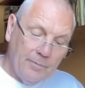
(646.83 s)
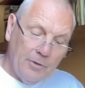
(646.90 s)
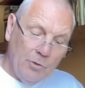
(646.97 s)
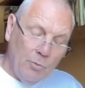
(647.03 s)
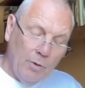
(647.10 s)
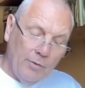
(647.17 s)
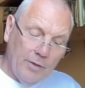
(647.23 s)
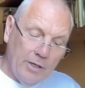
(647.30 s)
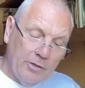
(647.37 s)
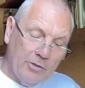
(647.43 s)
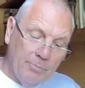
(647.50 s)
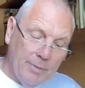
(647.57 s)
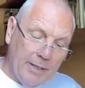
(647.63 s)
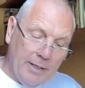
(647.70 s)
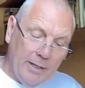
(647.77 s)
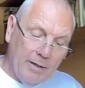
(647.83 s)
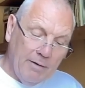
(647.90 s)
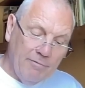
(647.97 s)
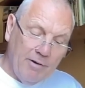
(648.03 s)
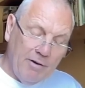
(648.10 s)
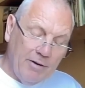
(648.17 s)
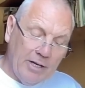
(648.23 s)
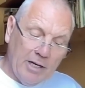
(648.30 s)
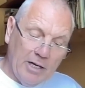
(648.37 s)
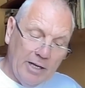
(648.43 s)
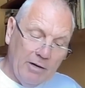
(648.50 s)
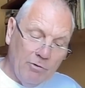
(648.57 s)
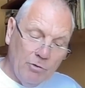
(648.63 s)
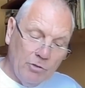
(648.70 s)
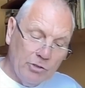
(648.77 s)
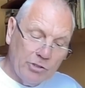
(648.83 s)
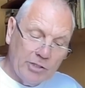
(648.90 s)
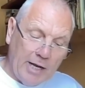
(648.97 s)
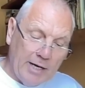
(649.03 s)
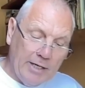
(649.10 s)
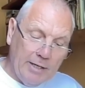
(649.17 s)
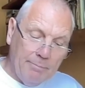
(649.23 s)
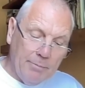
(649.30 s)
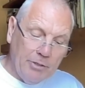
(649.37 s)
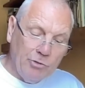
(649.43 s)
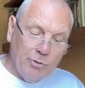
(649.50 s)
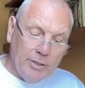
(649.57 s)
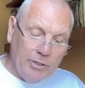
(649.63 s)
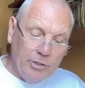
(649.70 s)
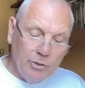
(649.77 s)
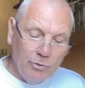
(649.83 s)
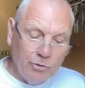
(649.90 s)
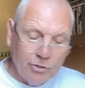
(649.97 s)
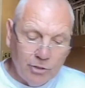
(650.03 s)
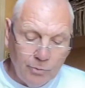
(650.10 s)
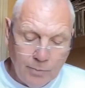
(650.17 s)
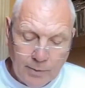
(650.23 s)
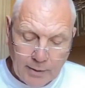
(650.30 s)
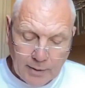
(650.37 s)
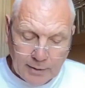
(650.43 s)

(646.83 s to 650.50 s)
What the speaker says: you want there to be a very clear understanding between you two.